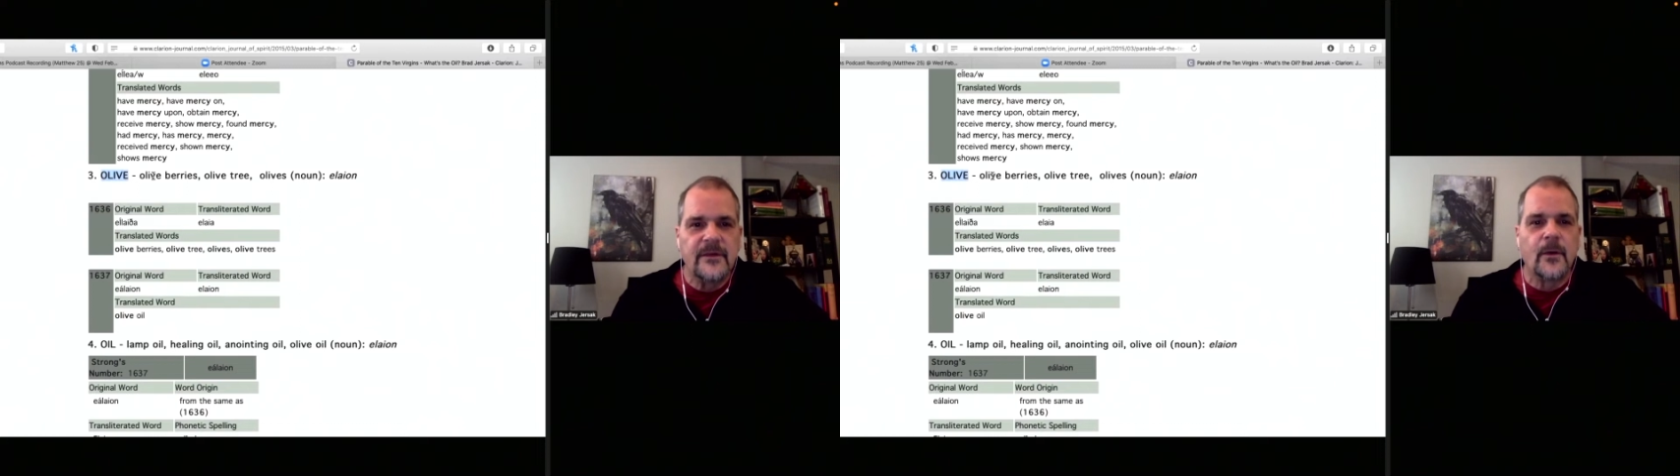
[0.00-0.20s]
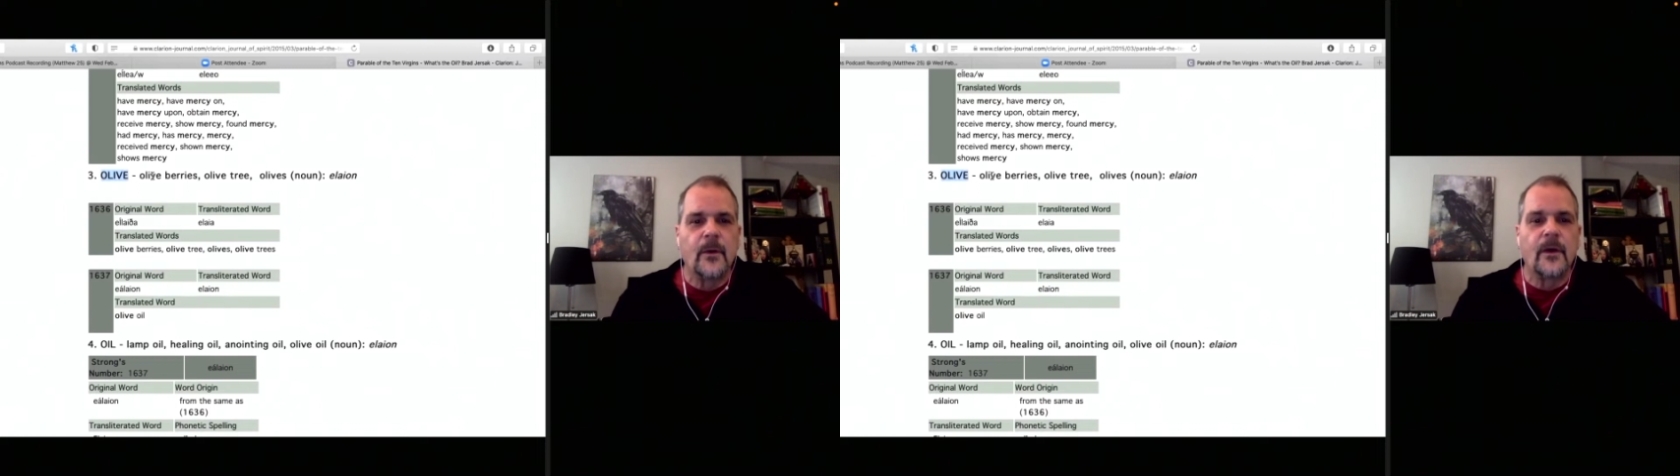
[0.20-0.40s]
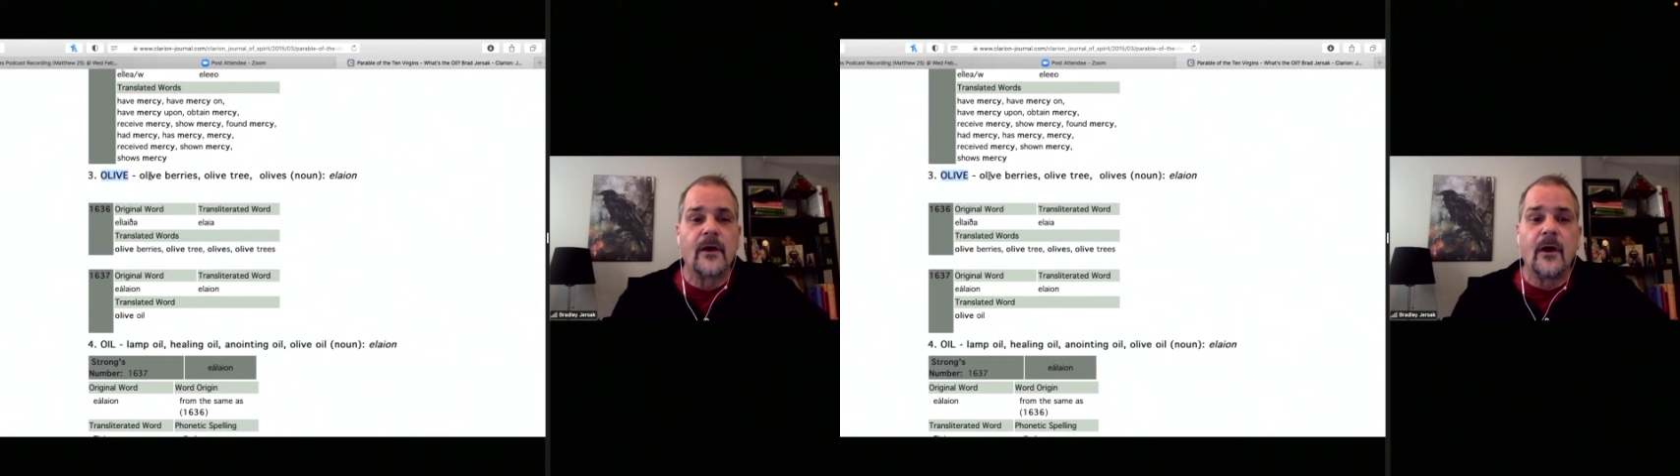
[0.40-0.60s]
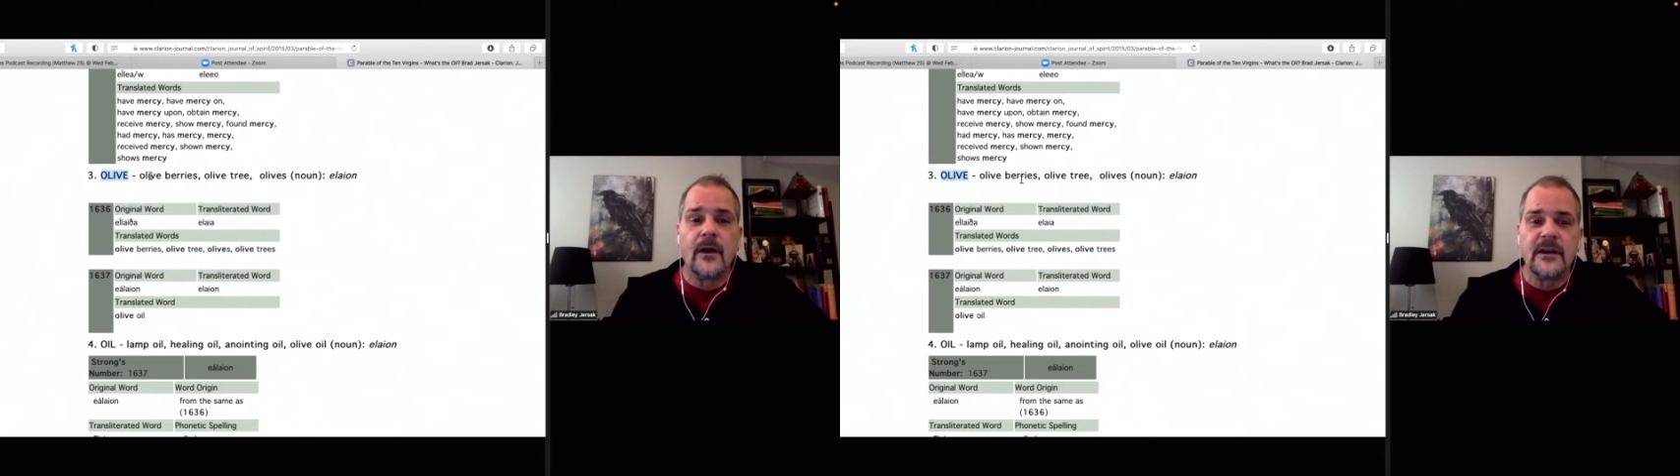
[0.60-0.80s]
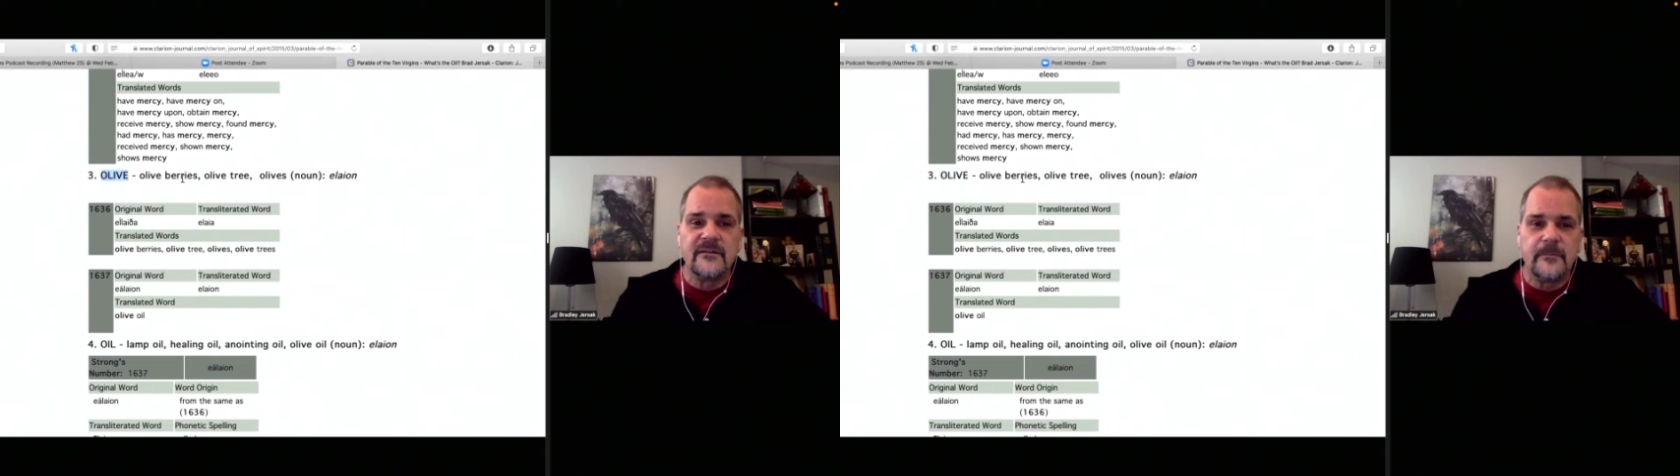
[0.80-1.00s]
or
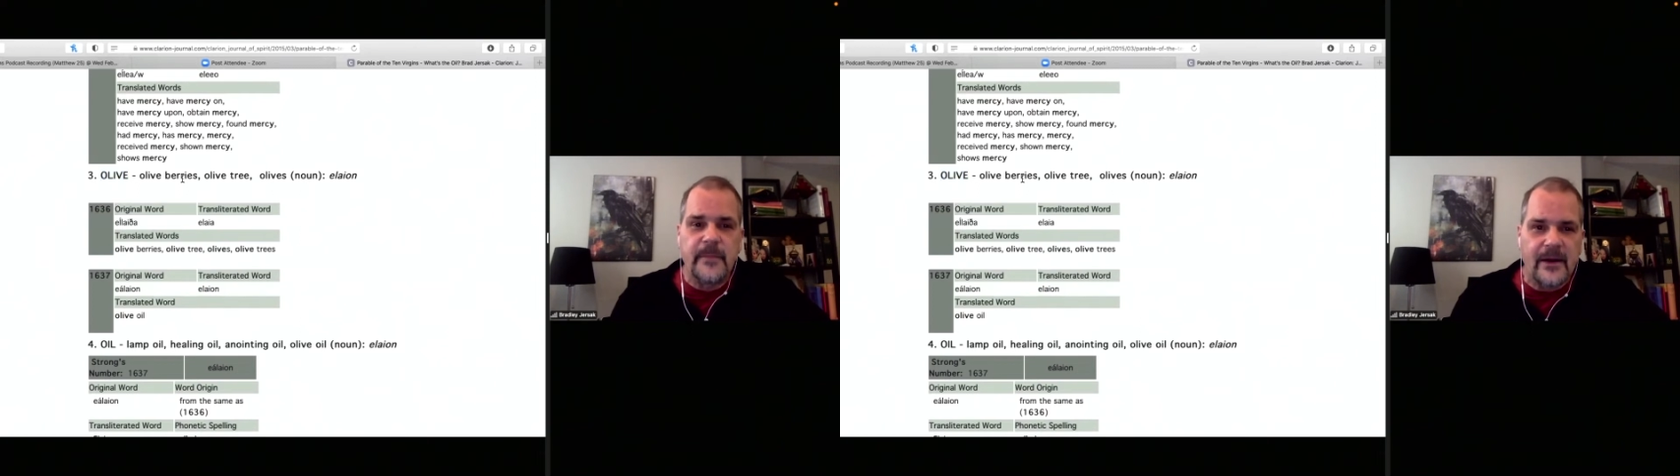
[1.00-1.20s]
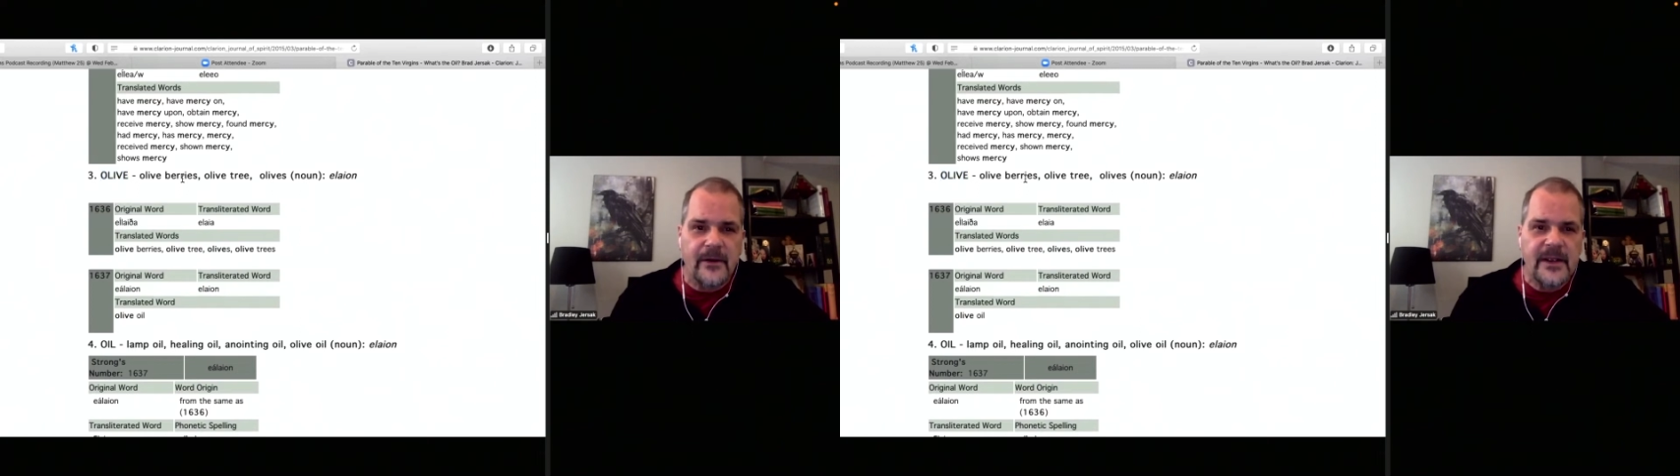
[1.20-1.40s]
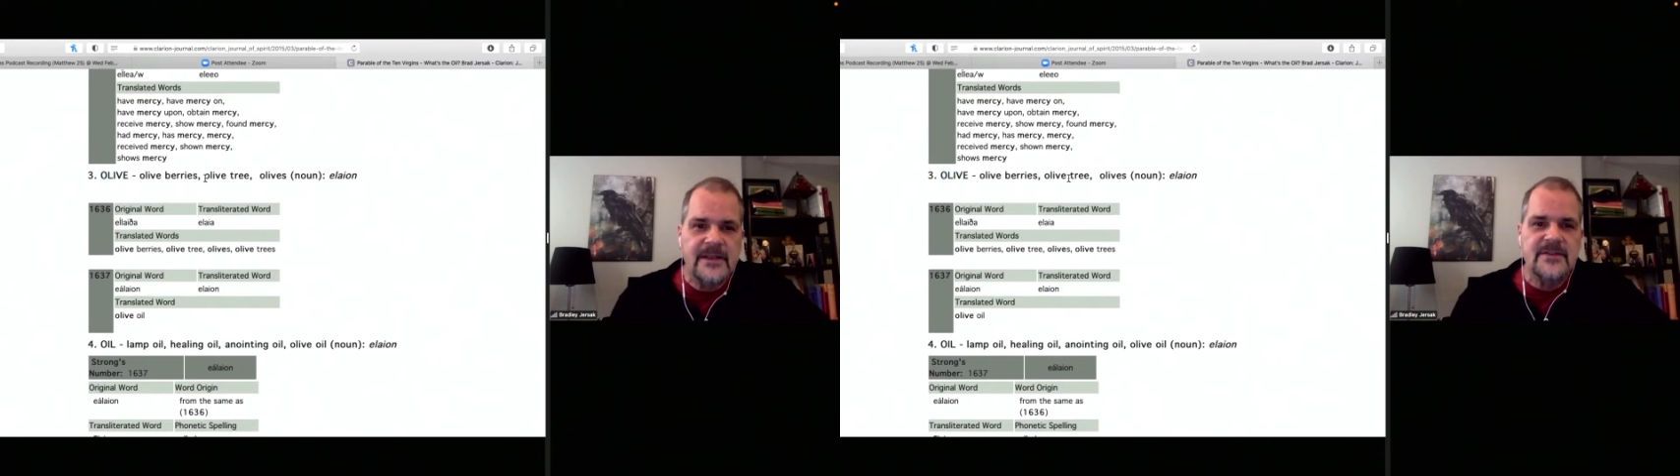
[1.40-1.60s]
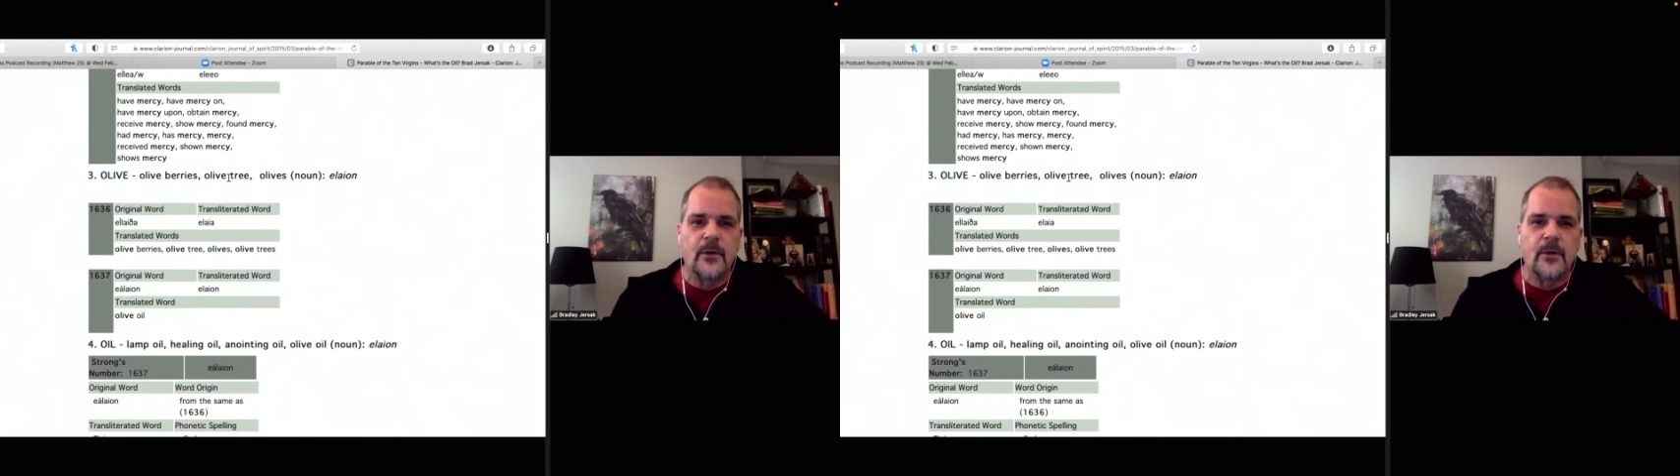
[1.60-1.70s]
olive berries